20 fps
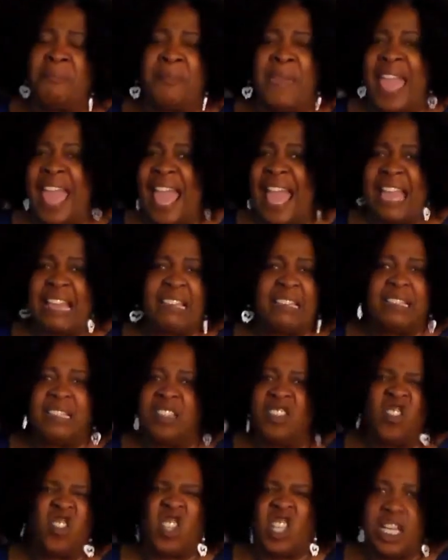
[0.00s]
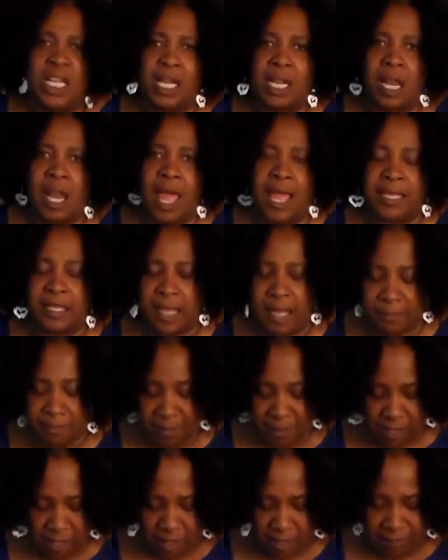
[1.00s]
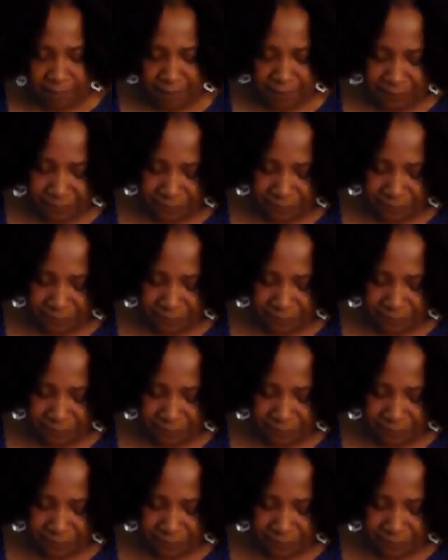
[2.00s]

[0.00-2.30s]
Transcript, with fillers: big. She didn't like that bed.